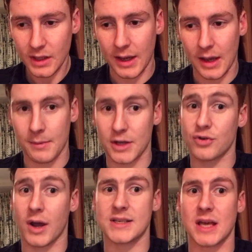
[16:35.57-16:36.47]
Uh, my
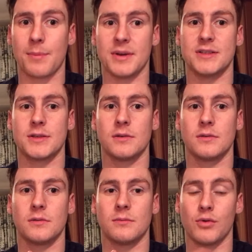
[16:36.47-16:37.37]
tricep is
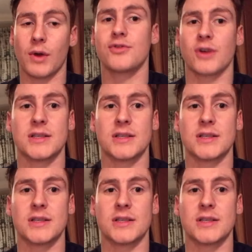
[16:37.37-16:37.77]
my right